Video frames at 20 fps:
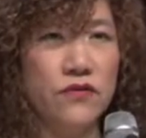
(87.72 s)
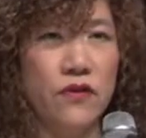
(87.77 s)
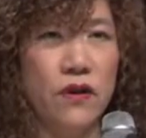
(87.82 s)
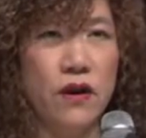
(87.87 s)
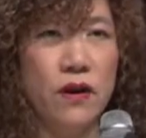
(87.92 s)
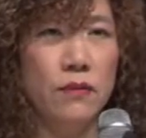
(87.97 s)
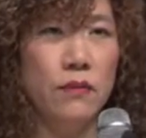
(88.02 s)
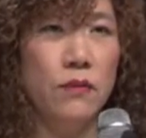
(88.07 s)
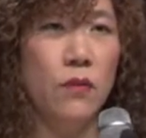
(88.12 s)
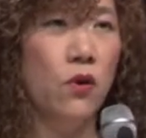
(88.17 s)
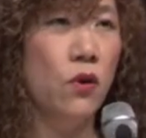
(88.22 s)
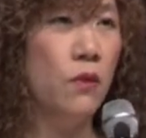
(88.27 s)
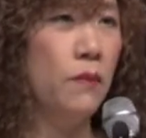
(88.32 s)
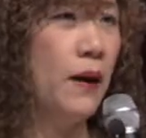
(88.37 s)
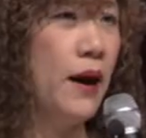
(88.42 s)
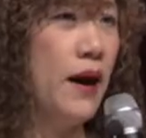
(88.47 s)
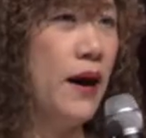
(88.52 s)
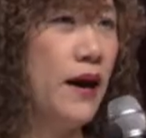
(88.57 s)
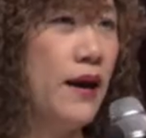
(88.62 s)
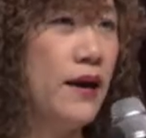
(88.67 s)
from
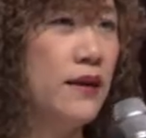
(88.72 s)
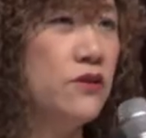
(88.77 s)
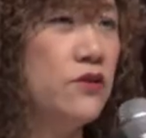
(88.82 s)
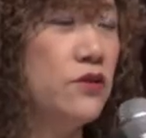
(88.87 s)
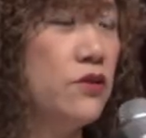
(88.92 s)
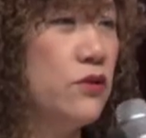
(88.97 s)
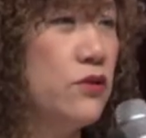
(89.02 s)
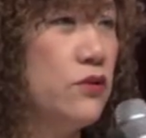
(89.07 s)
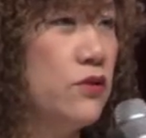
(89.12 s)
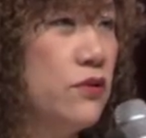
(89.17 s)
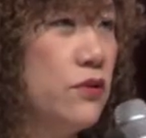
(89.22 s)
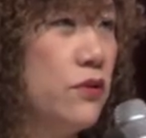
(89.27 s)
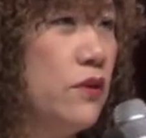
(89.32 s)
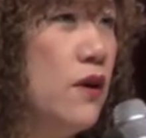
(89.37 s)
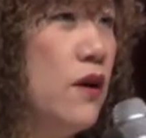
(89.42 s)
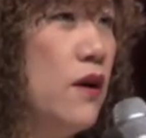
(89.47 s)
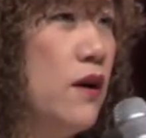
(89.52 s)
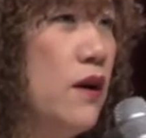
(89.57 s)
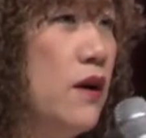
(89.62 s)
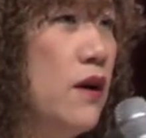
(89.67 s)
mobile to
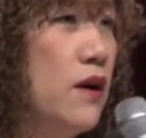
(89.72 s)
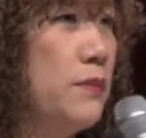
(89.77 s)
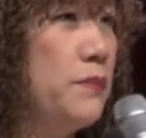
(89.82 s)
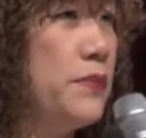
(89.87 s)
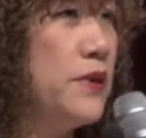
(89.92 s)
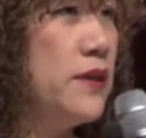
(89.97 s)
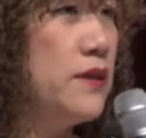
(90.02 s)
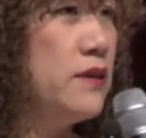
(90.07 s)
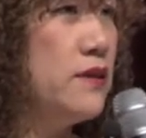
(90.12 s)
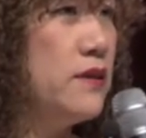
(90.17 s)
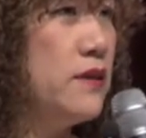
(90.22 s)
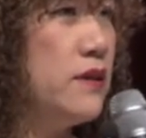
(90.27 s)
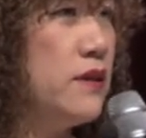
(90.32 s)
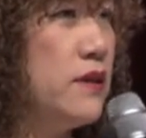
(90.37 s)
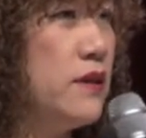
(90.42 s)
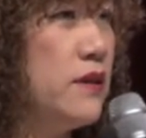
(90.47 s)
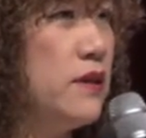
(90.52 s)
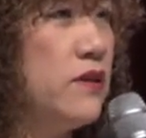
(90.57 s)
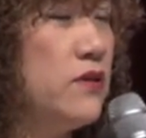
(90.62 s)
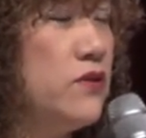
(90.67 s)
P
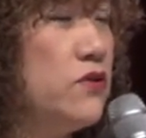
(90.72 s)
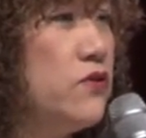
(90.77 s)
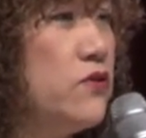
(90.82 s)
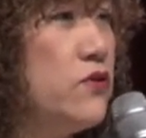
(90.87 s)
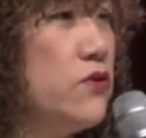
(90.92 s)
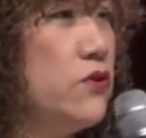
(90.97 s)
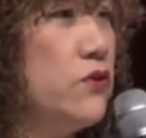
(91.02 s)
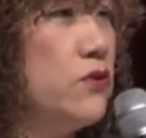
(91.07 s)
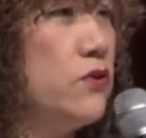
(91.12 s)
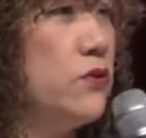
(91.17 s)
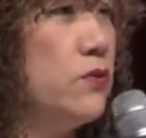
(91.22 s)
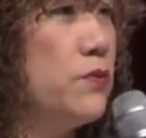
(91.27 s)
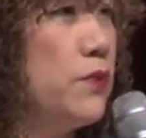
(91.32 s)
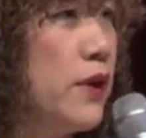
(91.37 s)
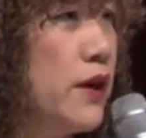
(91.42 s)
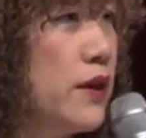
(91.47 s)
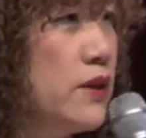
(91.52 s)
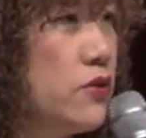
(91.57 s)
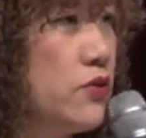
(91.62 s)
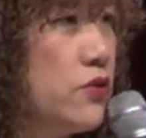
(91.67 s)
Cs, to
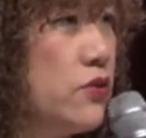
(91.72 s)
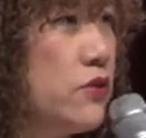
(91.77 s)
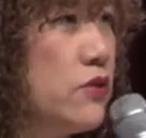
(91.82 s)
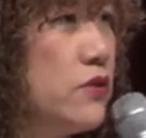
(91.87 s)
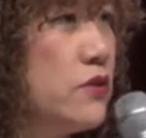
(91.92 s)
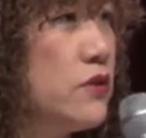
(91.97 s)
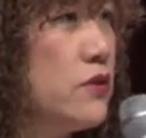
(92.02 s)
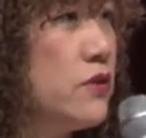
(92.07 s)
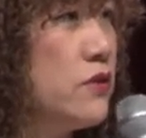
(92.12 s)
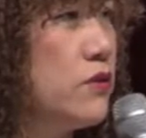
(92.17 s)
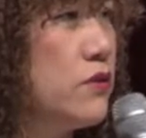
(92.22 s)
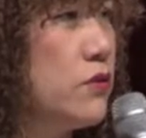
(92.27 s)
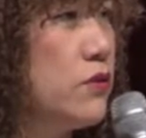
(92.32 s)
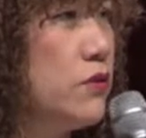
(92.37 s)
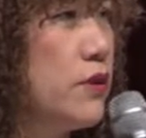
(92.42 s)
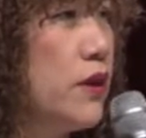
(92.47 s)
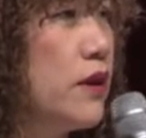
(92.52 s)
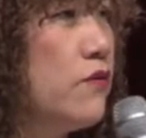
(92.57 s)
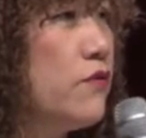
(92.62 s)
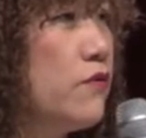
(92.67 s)
printers, to
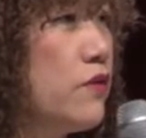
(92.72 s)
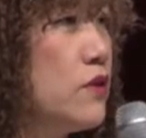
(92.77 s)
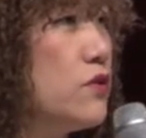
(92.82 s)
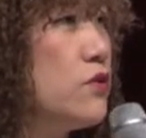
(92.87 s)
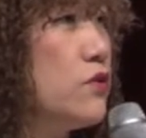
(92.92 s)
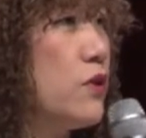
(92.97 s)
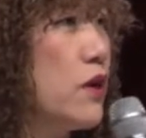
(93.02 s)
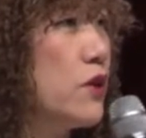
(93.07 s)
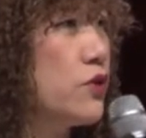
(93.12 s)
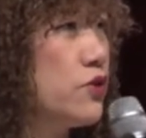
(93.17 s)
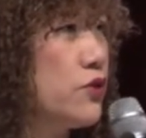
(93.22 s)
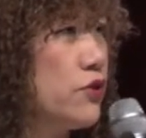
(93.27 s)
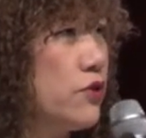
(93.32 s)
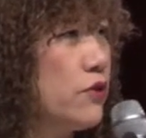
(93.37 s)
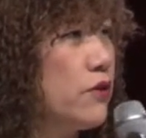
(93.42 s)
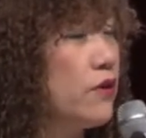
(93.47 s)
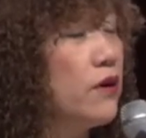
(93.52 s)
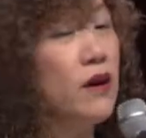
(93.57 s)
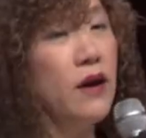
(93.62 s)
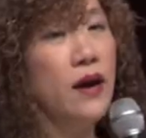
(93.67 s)

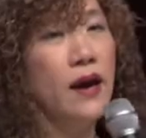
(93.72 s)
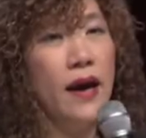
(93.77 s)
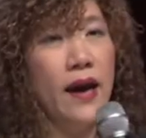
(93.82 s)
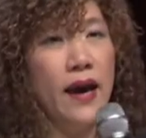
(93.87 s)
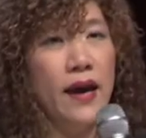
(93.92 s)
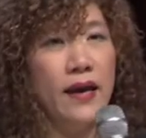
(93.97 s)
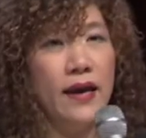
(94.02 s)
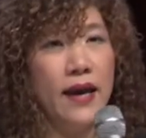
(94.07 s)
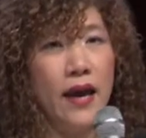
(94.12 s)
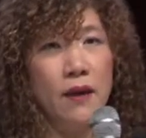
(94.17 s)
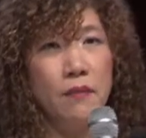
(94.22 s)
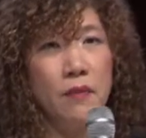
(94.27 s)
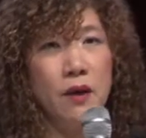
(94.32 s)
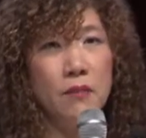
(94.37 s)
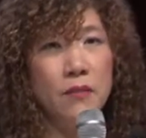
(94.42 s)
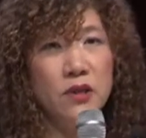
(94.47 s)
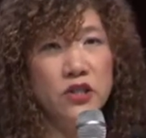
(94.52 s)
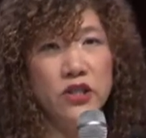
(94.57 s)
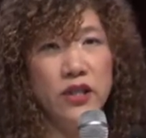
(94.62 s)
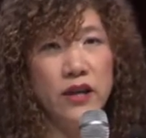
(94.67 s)
infrastructure, and
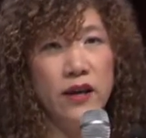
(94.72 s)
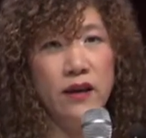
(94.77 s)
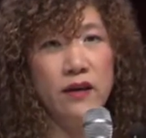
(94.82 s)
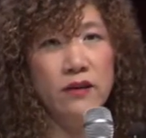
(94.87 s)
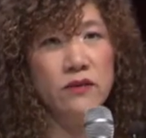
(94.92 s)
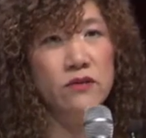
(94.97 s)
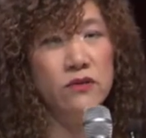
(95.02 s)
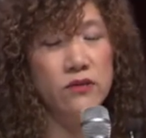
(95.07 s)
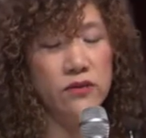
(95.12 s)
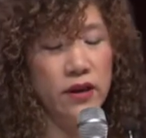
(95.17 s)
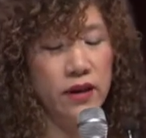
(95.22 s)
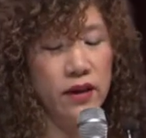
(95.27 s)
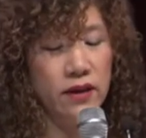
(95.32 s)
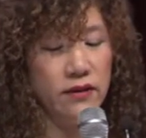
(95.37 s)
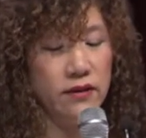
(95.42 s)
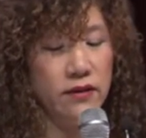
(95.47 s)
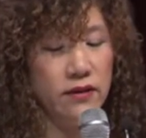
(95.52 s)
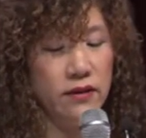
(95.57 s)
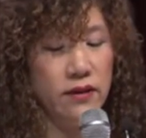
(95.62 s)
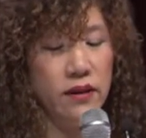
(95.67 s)
gaming machines,
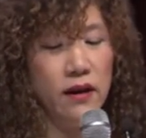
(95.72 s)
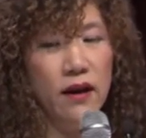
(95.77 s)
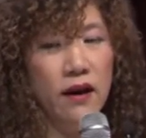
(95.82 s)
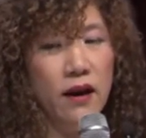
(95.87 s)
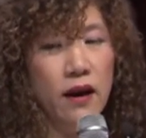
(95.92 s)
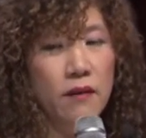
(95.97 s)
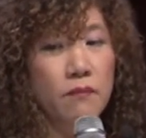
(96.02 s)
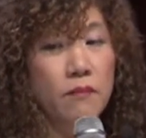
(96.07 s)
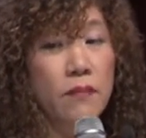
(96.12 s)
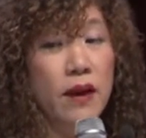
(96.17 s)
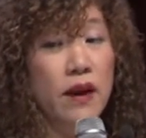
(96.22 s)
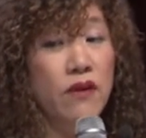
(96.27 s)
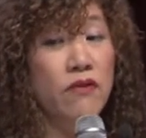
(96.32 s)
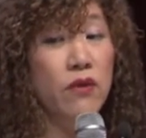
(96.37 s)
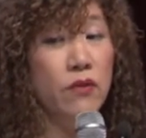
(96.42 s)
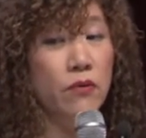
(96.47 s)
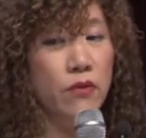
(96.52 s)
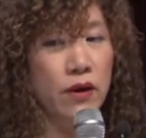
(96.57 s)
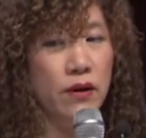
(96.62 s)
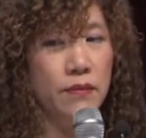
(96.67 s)
and um,
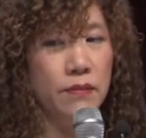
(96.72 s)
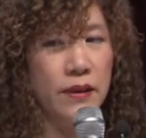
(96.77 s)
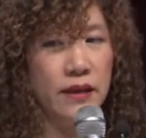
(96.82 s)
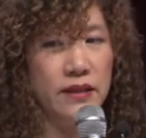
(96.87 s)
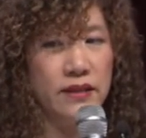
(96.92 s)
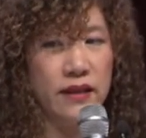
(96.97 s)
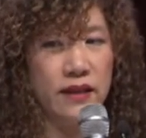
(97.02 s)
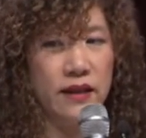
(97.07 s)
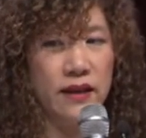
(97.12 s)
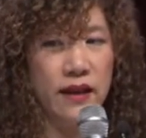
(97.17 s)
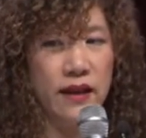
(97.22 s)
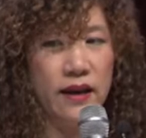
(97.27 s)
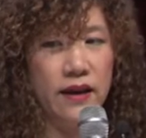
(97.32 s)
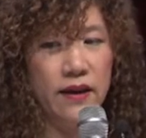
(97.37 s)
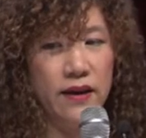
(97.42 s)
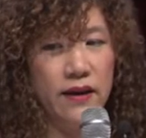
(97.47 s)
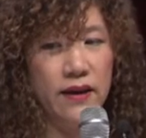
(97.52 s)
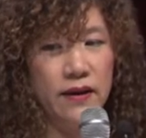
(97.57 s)
everywhere, basically.